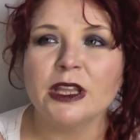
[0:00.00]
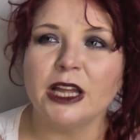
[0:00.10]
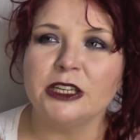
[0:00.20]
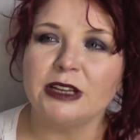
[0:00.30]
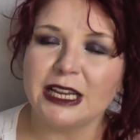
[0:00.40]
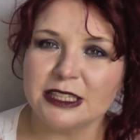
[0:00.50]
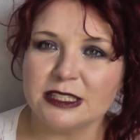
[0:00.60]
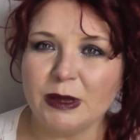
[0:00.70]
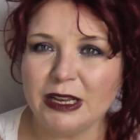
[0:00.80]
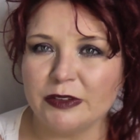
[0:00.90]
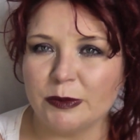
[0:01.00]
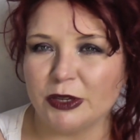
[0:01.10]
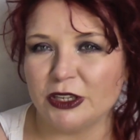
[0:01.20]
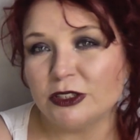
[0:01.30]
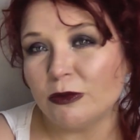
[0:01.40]
and you like the smell of it,
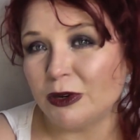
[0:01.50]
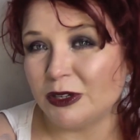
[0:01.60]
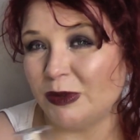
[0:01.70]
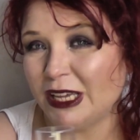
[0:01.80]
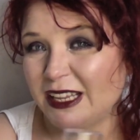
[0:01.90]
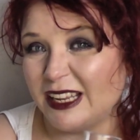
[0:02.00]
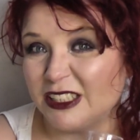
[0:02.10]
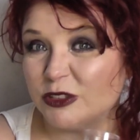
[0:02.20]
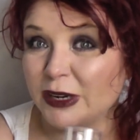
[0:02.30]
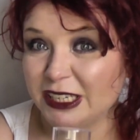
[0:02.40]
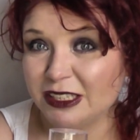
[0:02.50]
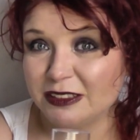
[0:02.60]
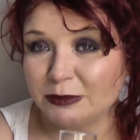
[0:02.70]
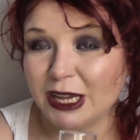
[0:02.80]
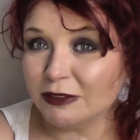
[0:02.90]
but you don't want to pay like
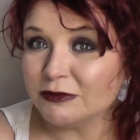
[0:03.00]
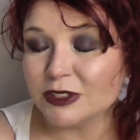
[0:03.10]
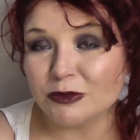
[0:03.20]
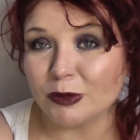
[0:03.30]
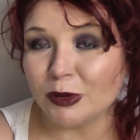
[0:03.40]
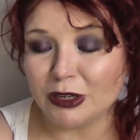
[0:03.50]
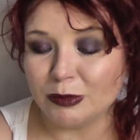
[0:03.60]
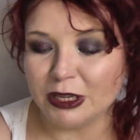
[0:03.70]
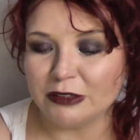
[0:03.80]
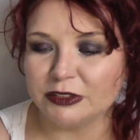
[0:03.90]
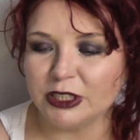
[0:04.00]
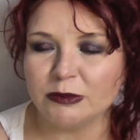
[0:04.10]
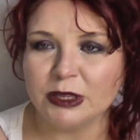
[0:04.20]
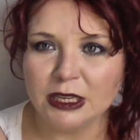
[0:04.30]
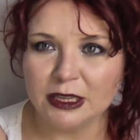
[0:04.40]
£20 for a bottle of perfume,